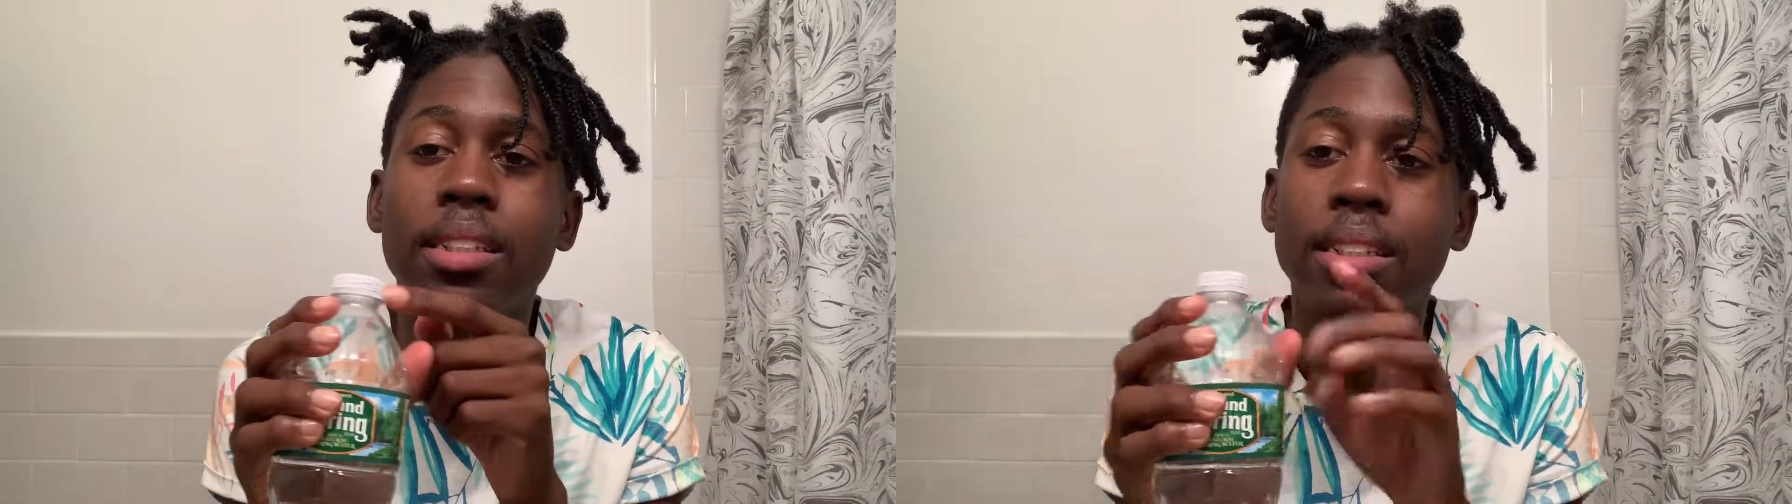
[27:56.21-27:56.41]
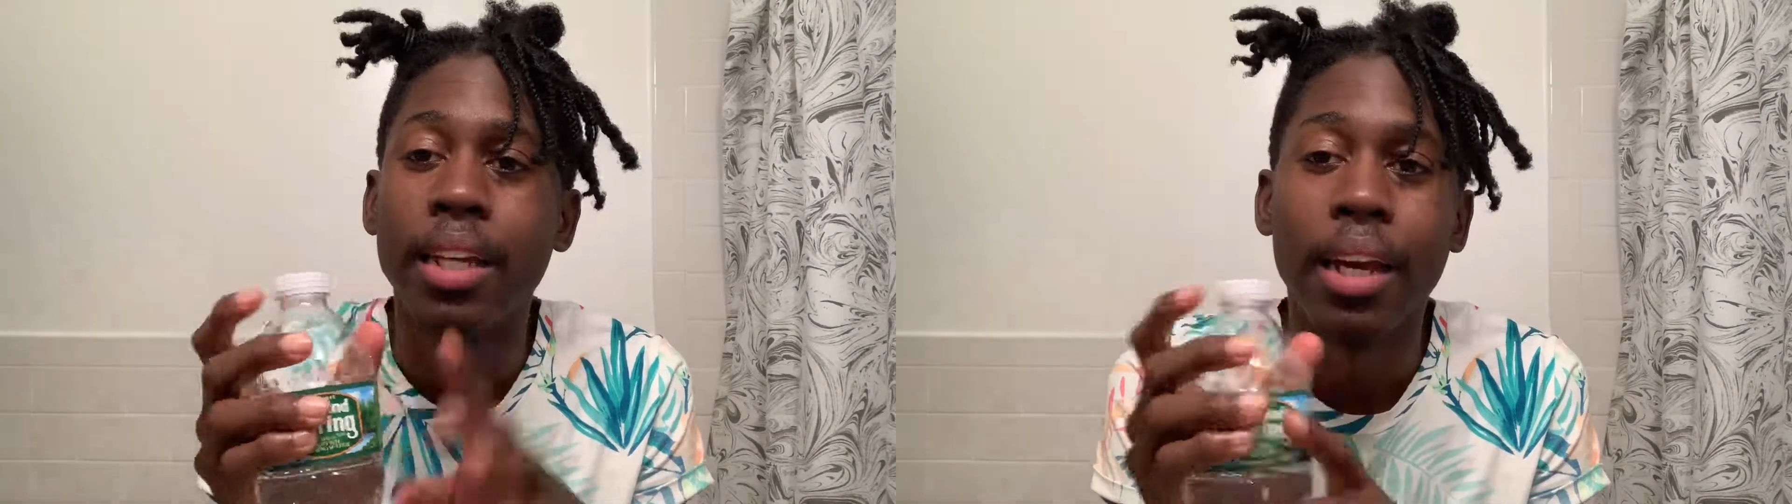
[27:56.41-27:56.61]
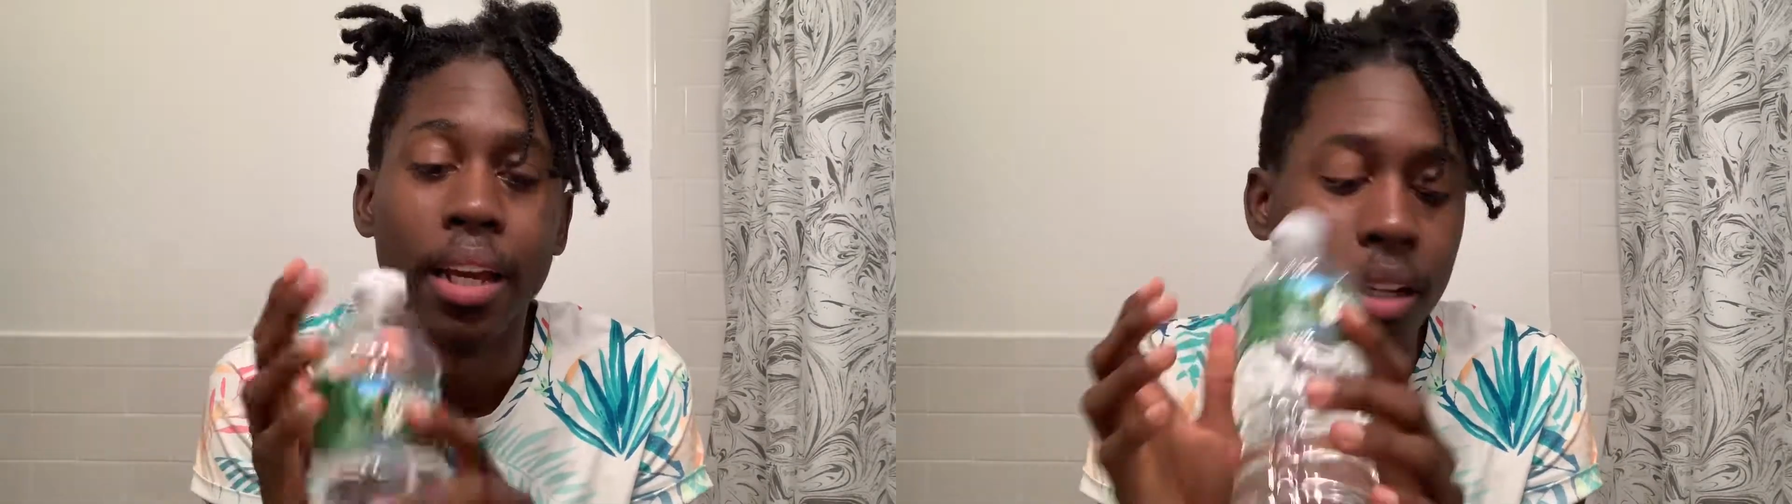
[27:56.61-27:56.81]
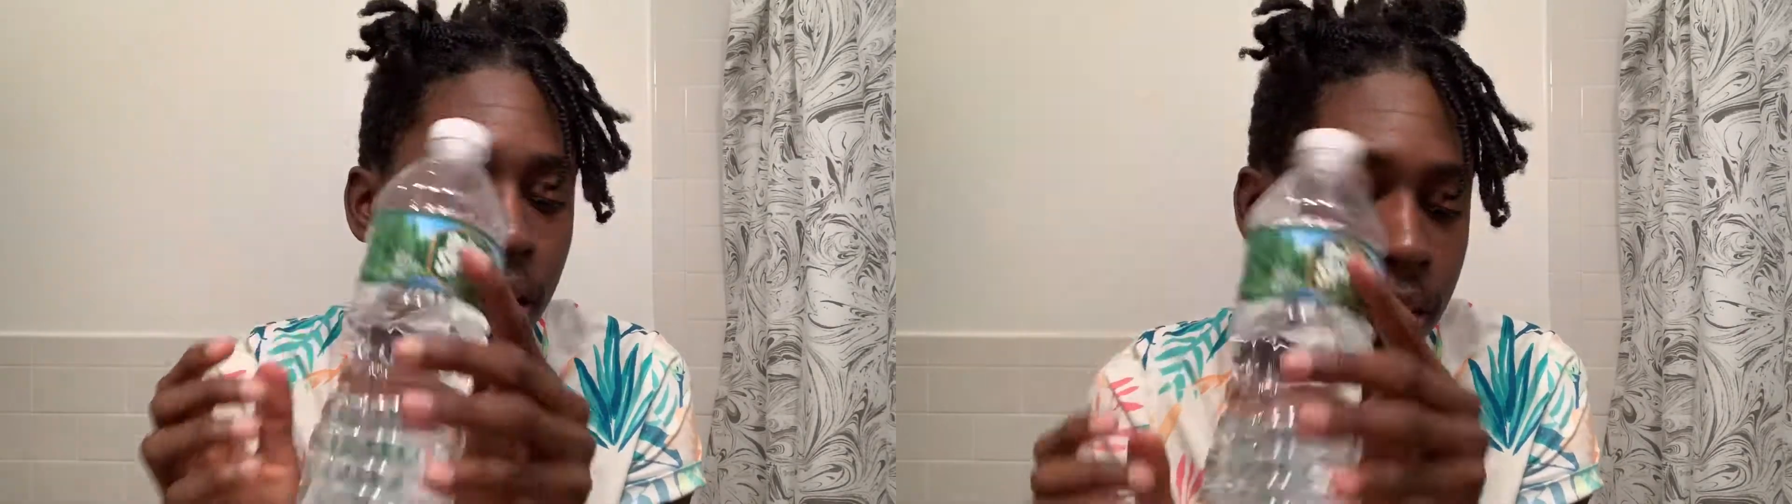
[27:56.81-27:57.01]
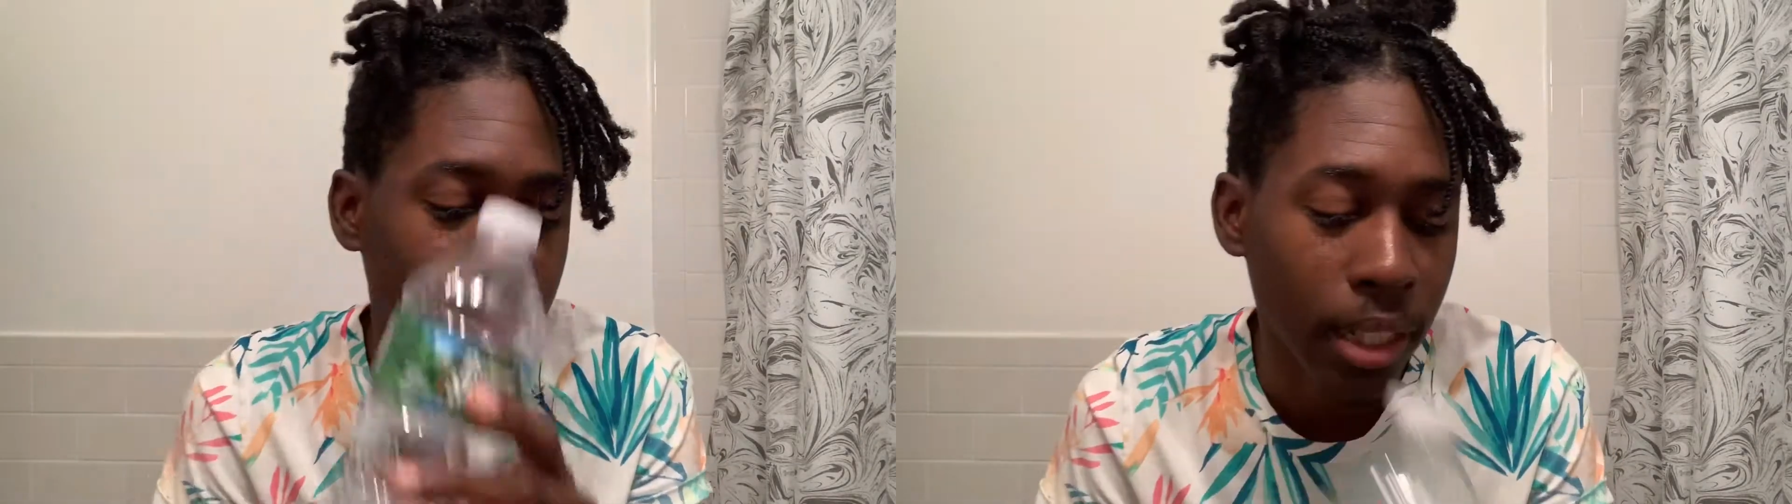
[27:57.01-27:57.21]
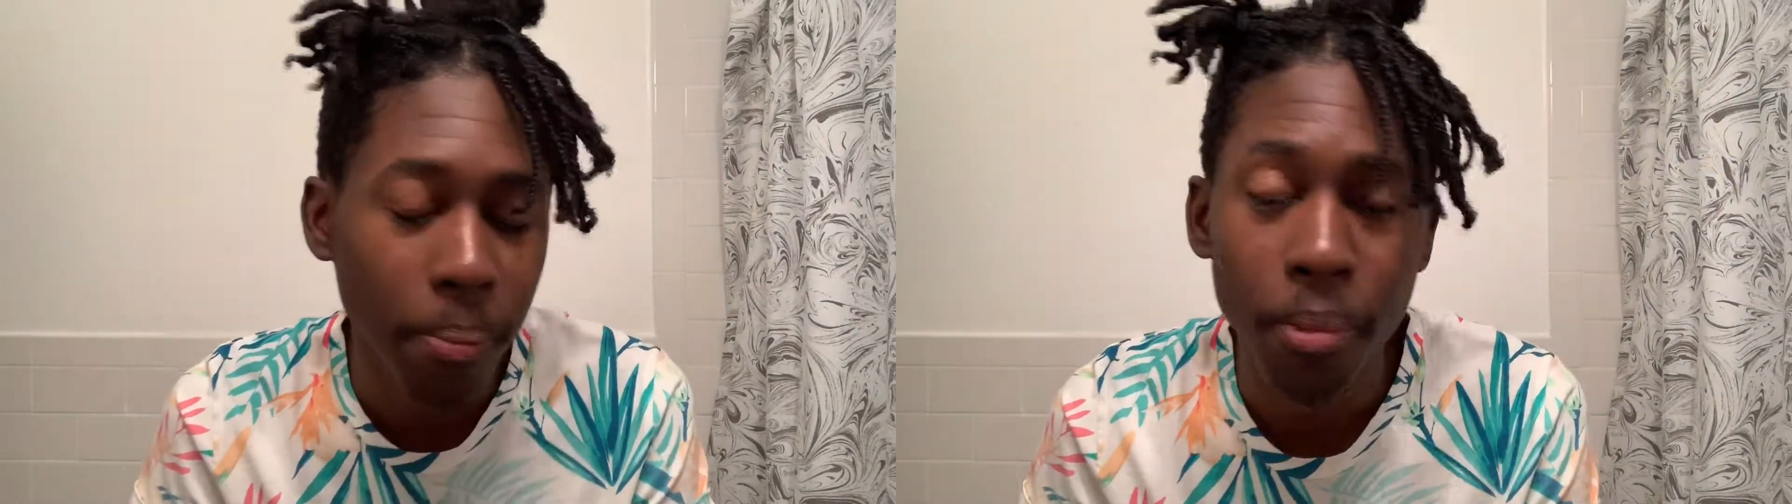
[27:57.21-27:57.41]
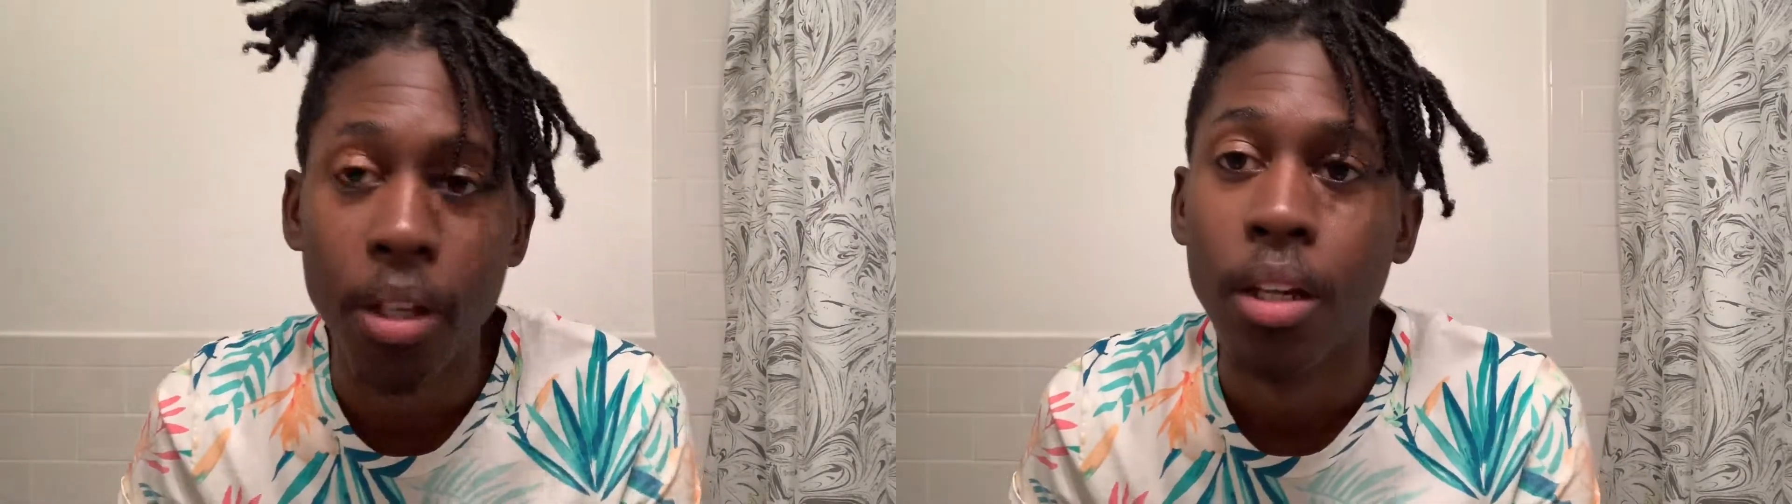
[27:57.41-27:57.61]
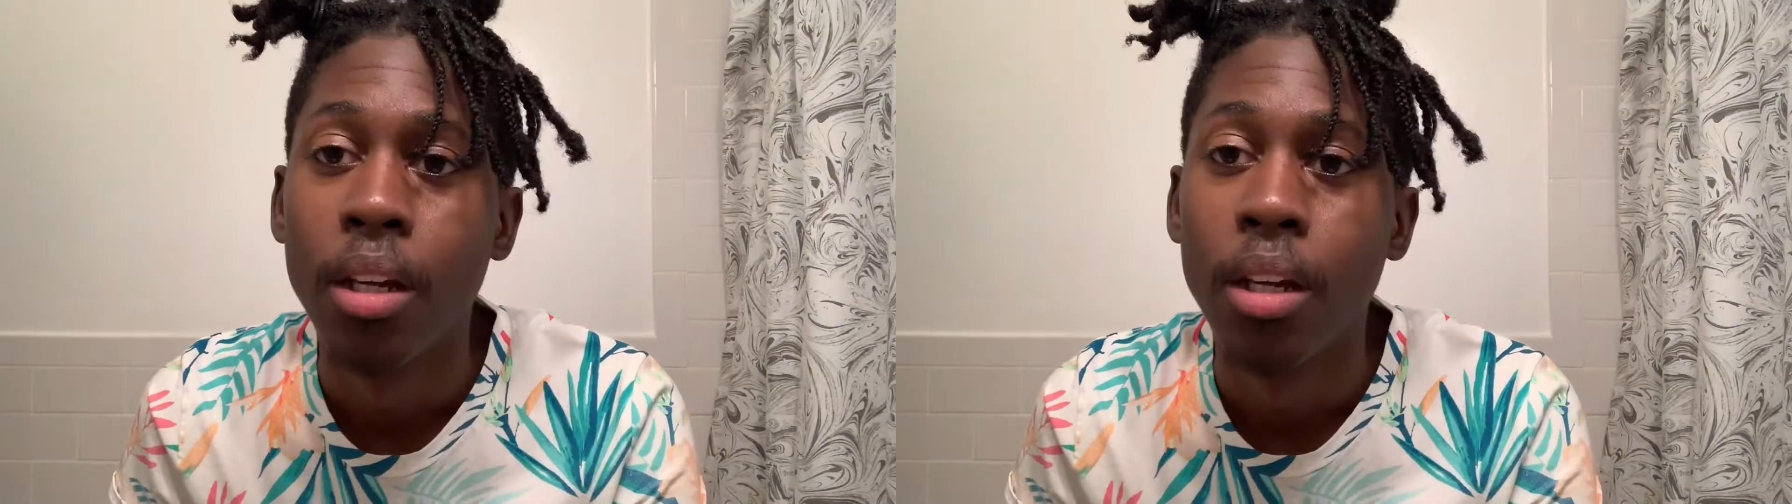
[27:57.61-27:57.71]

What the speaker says: stay in the tip,